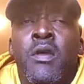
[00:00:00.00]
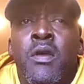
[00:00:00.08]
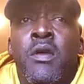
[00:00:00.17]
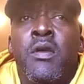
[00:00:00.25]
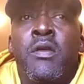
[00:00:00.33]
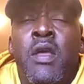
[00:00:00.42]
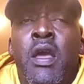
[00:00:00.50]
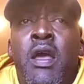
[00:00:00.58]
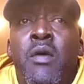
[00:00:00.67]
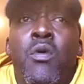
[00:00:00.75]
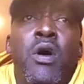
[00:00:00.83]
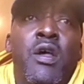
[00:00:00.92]
Yeah,
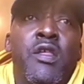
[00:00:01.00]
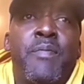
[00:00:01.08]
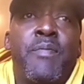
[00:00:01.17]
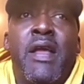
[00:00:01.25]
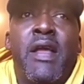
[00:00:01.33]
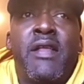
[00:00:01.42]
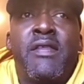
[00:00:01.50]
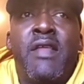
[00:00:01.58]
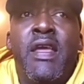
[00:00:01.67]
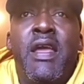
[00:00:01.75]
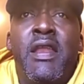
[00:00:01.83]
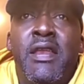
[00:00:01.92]
it was back
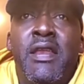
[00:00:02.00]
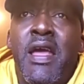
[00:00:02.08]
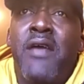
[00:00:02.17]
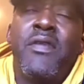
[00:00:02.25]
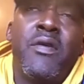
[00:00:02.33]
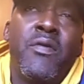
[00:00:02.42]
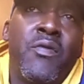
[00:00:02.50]
then, and now they're